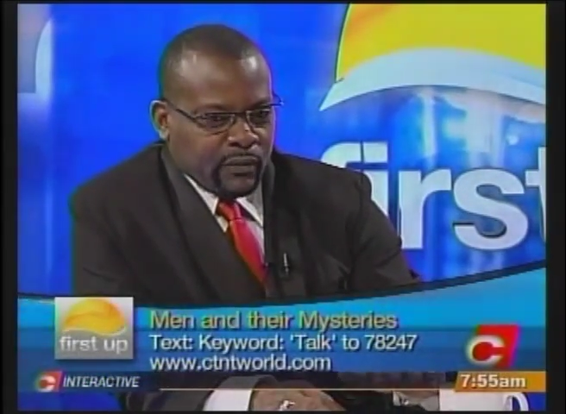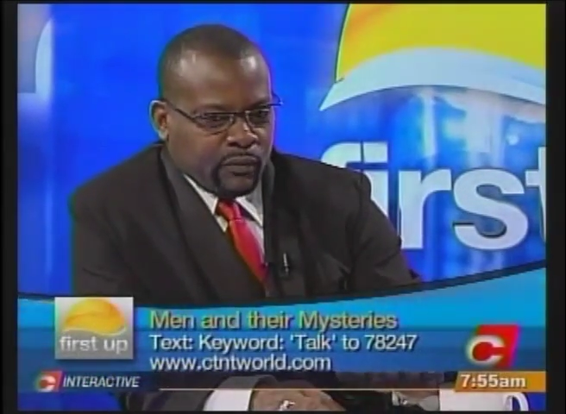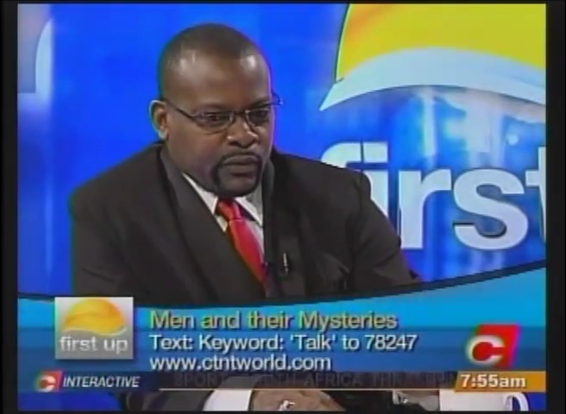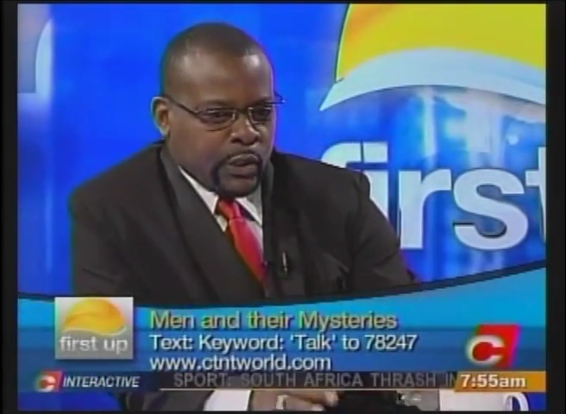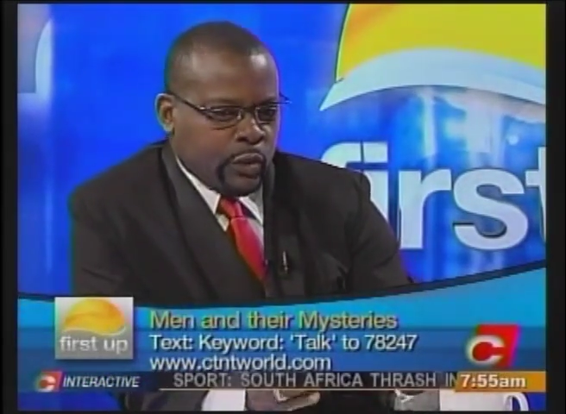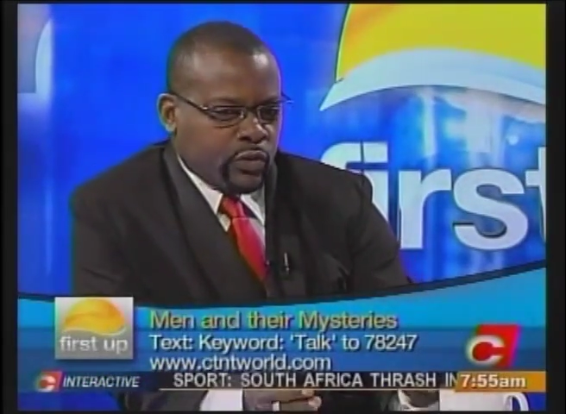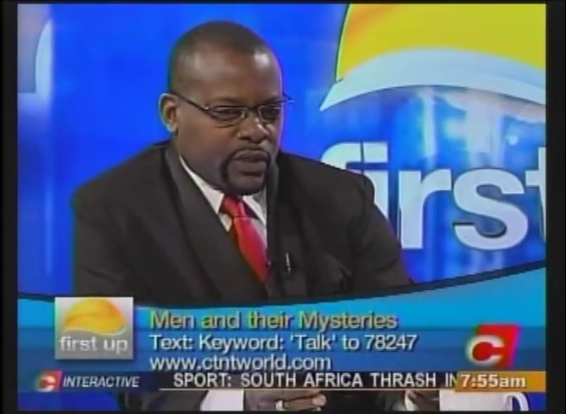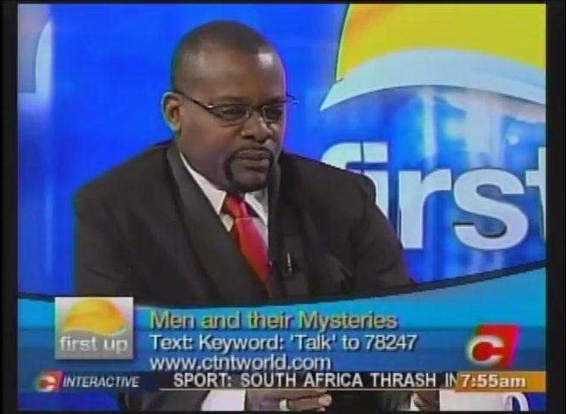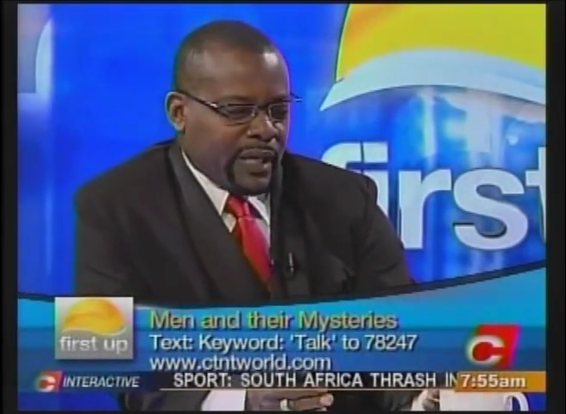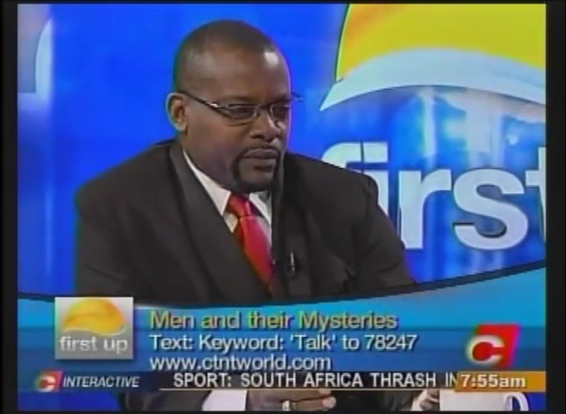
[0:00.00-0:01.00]
you know,
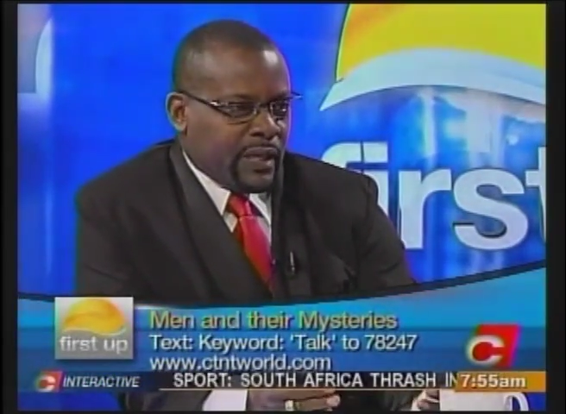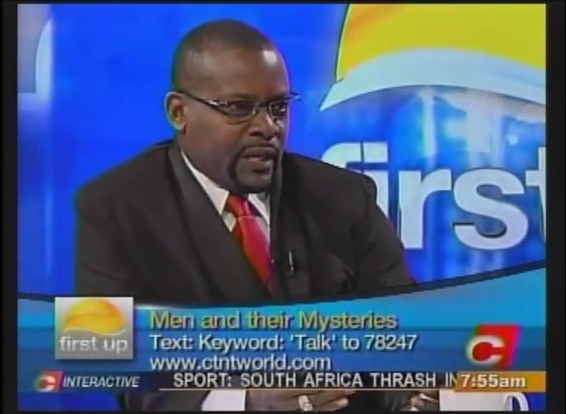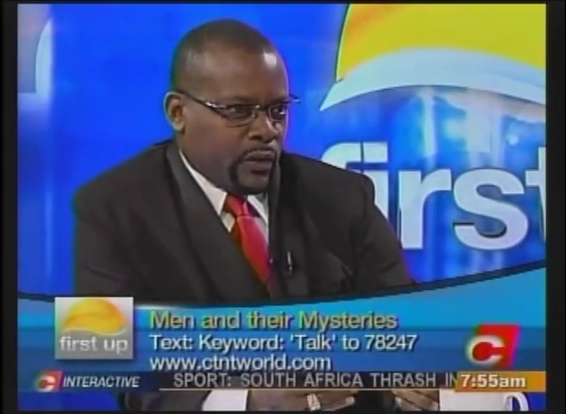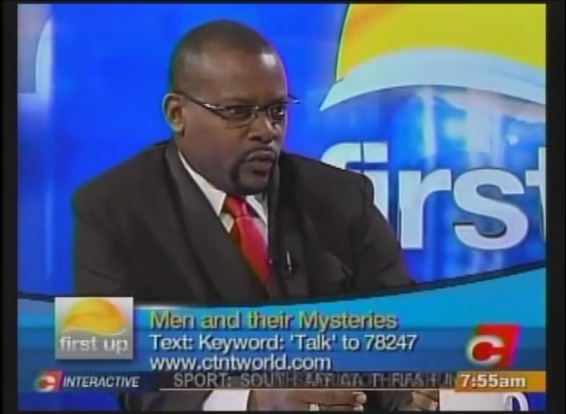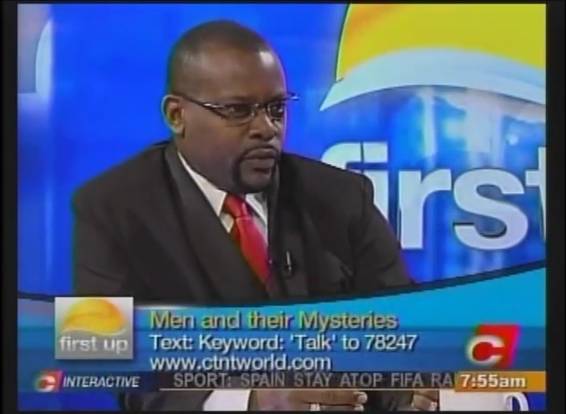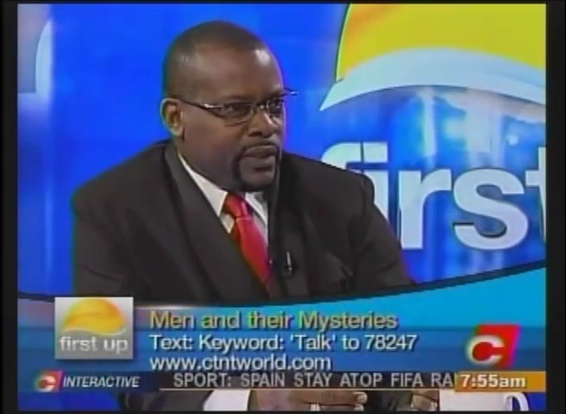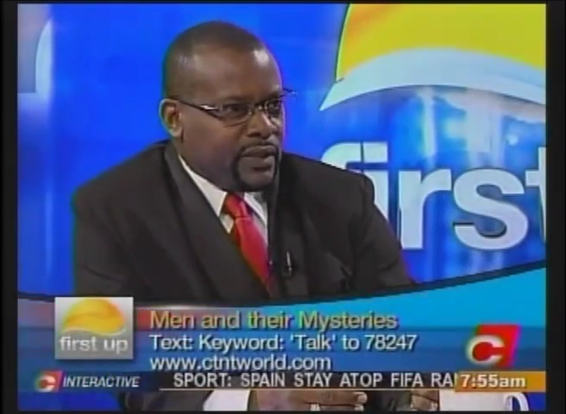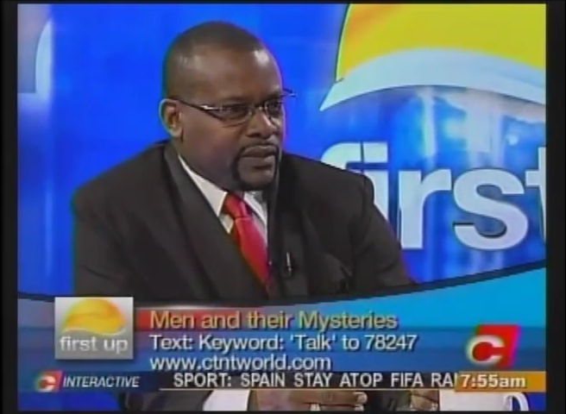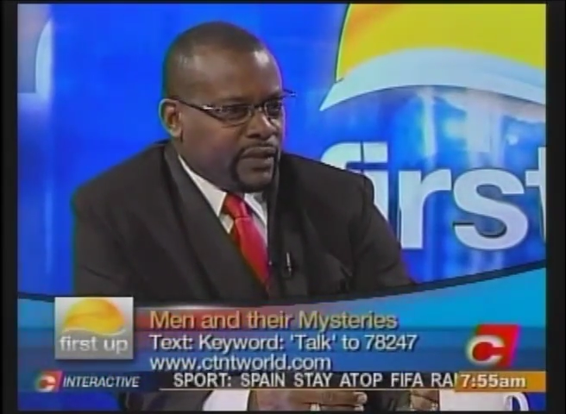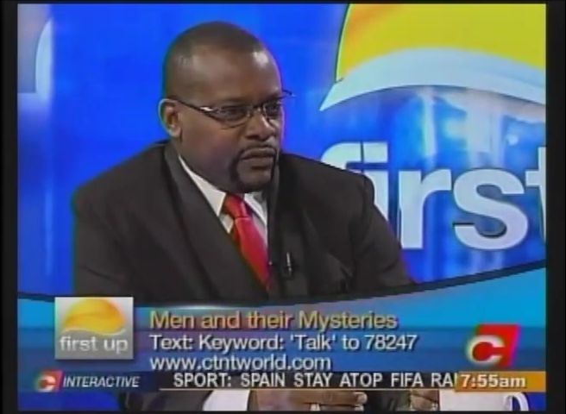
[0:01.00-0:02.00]
sometimes a woman is
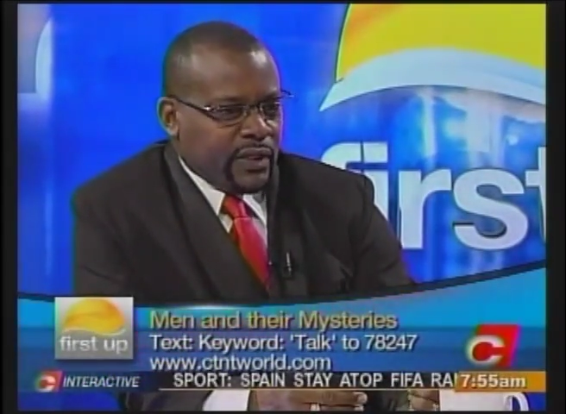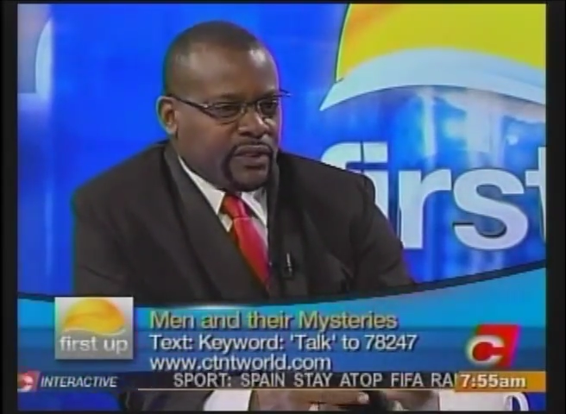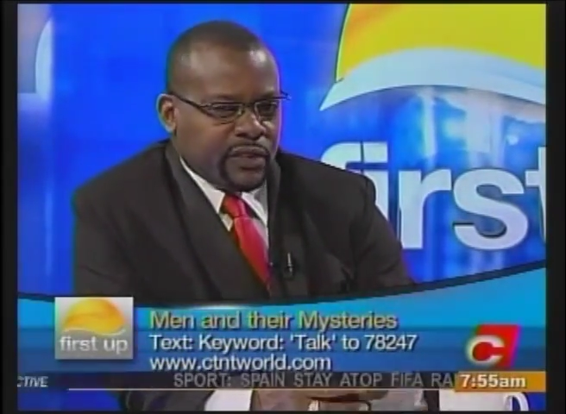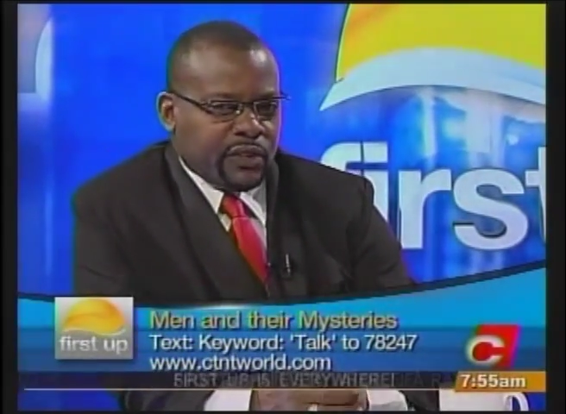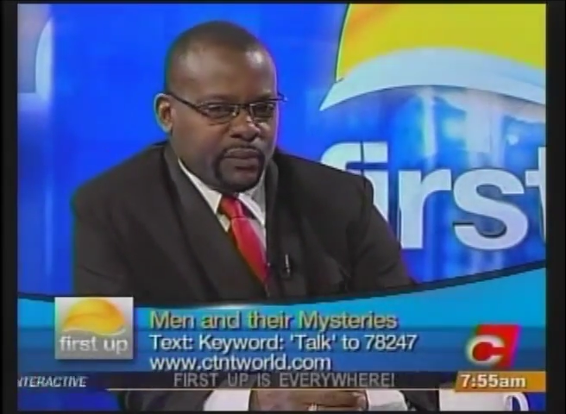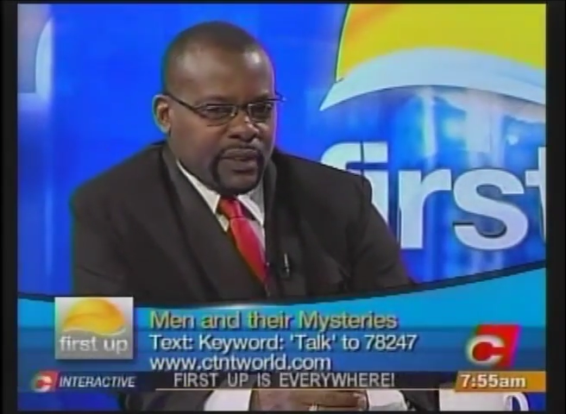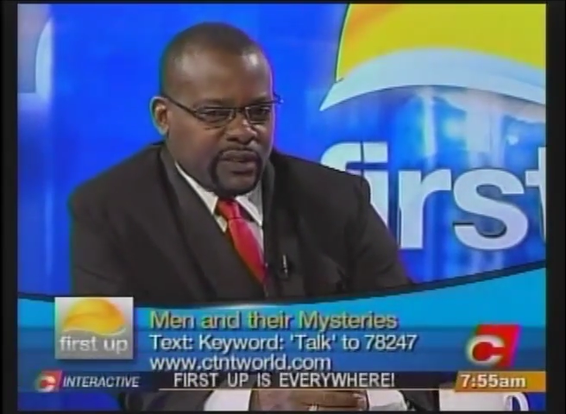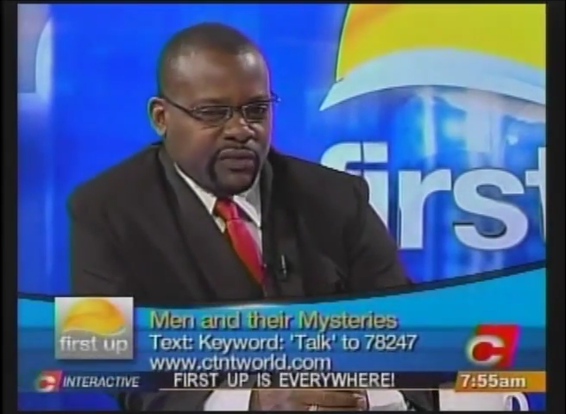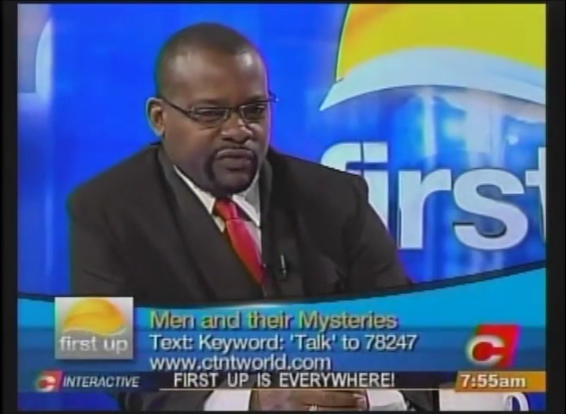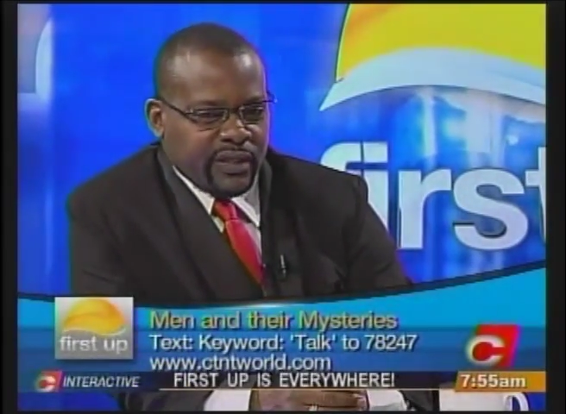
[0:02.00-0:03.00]
in a relationship and
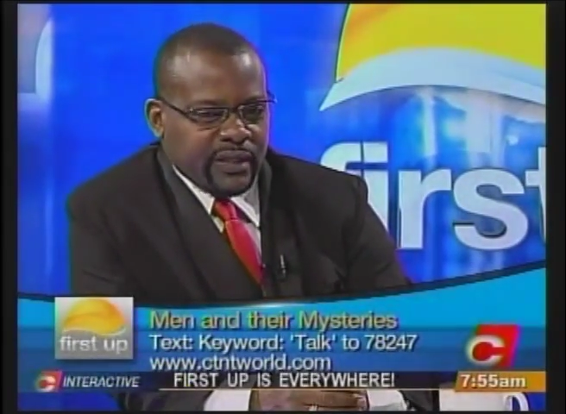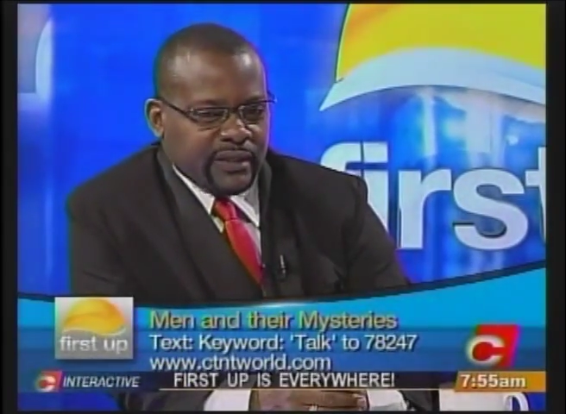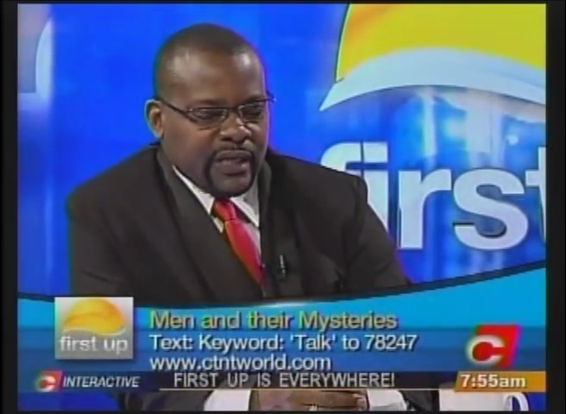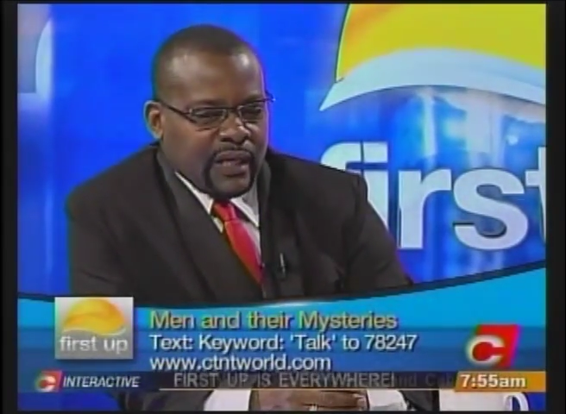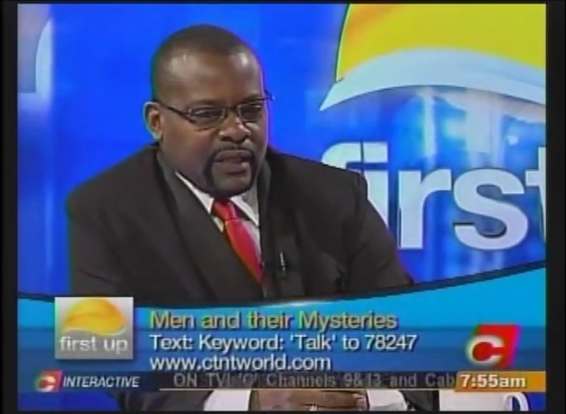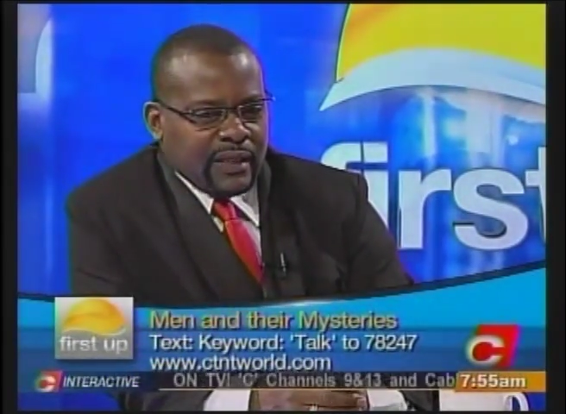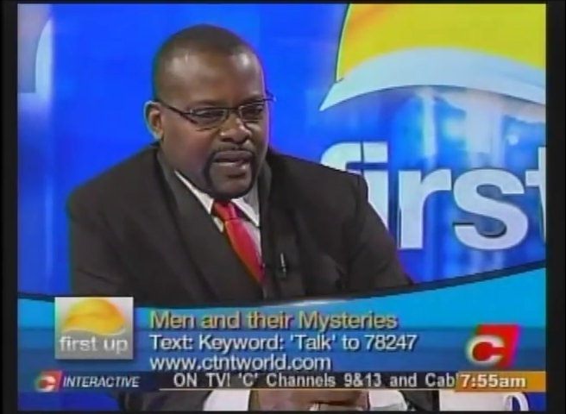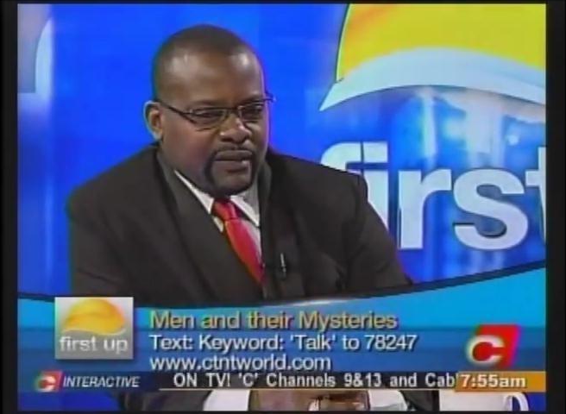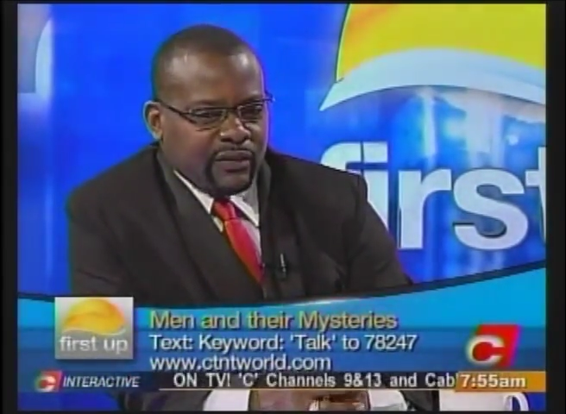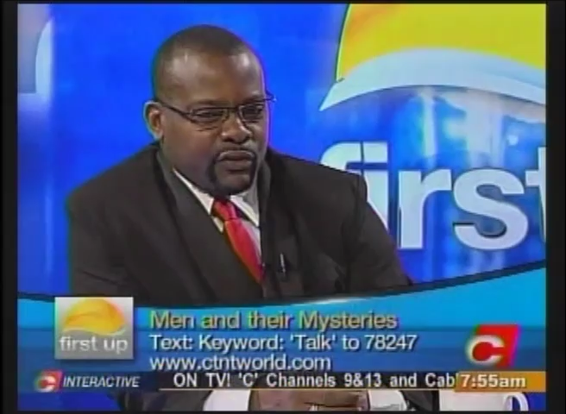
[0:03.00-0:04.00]
she figures
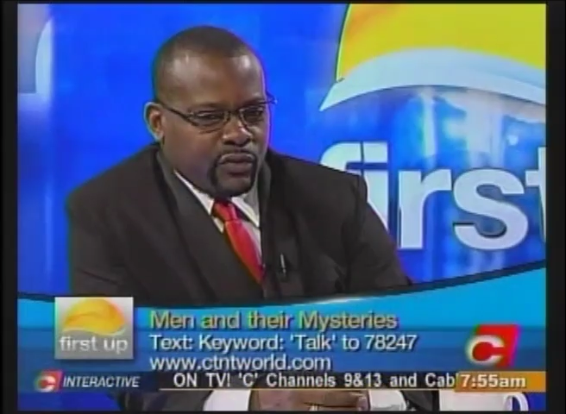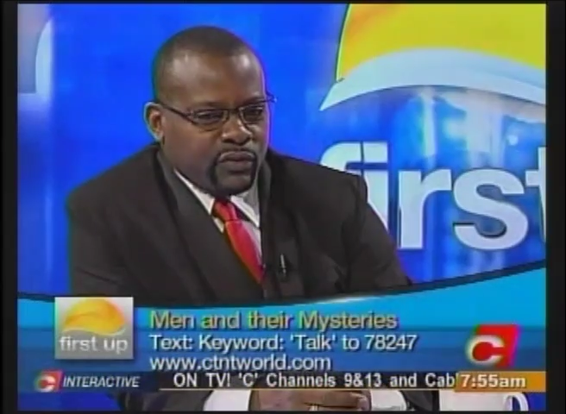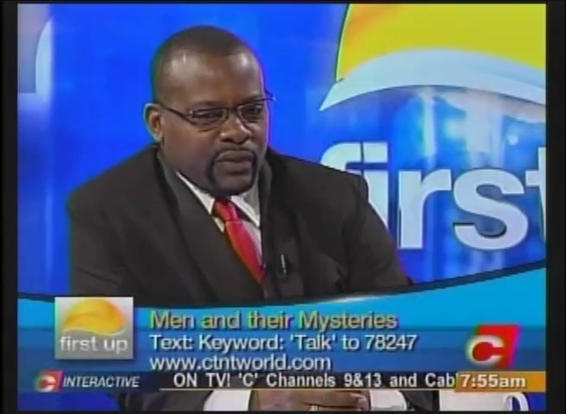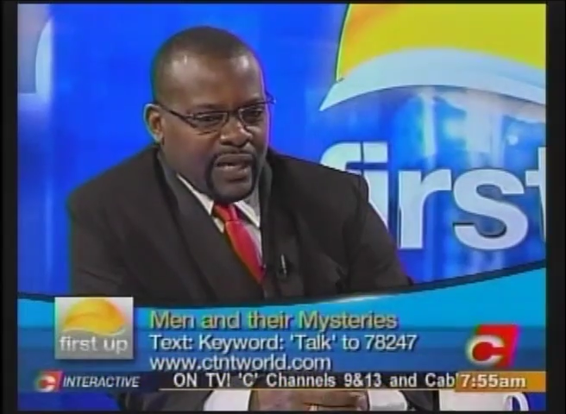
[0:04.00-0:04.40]
that, you know,